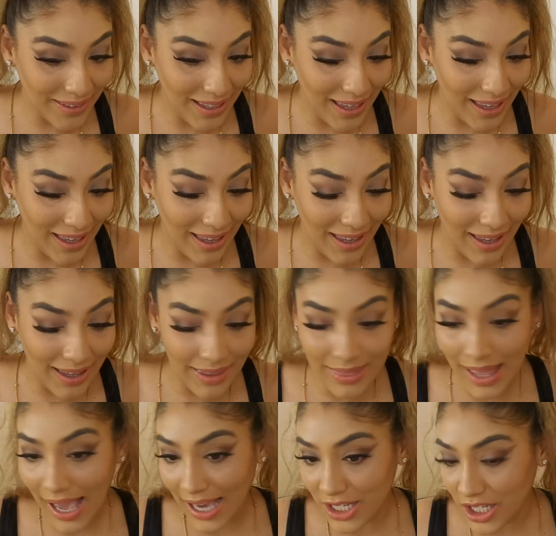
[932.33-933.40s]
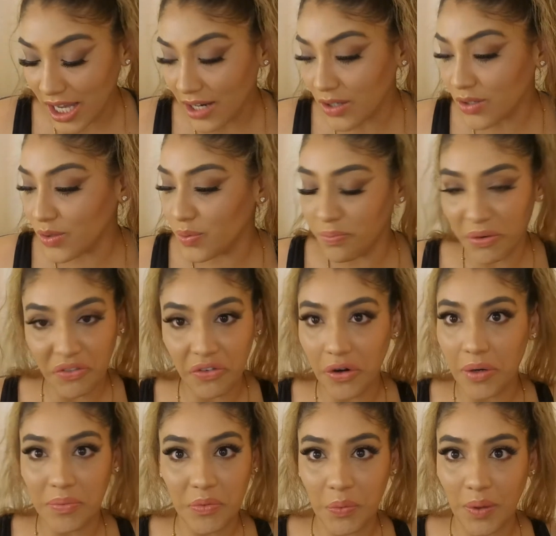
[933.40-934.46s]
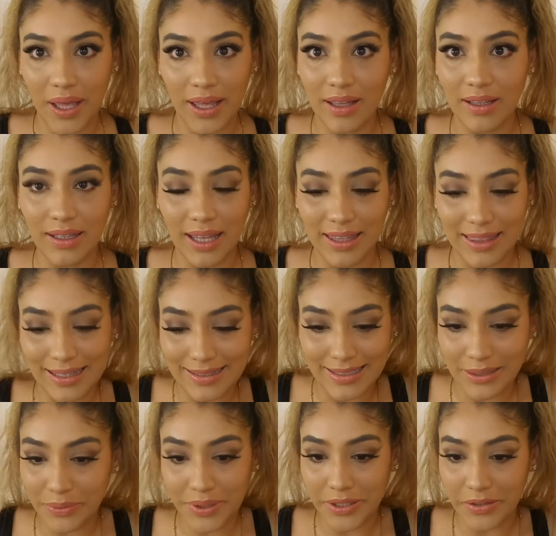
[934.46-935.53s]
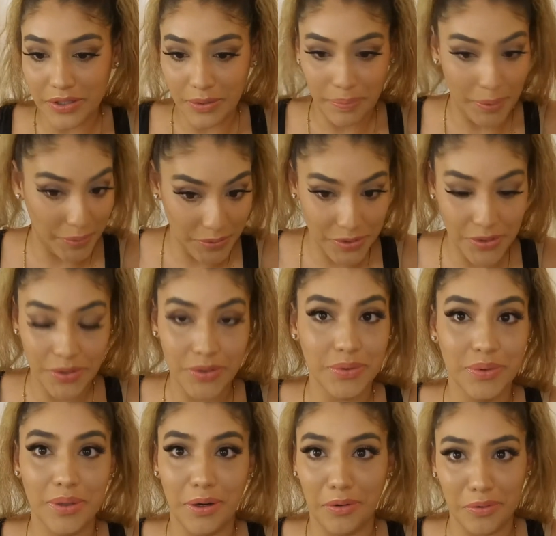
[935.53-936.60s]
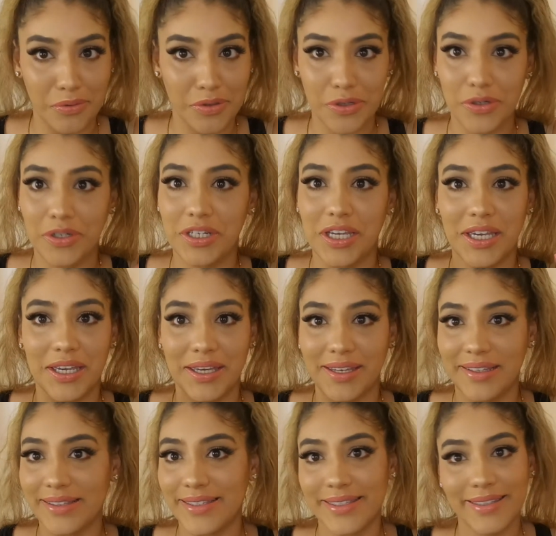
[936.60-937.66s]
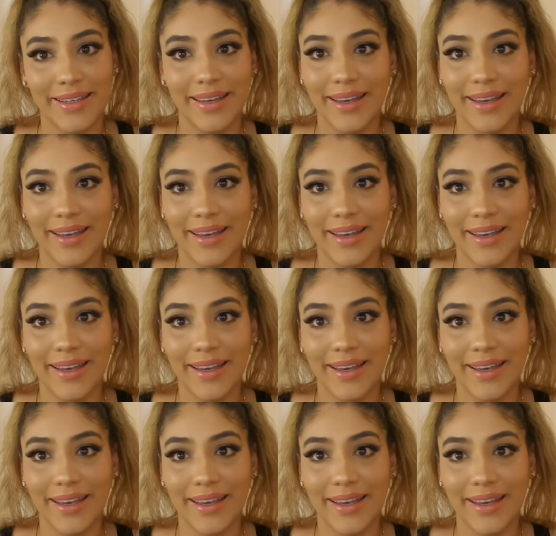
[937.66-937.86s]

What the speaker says: And the eyeshadows performed well. Like, they did what they're supposed to do. They're neutral shades.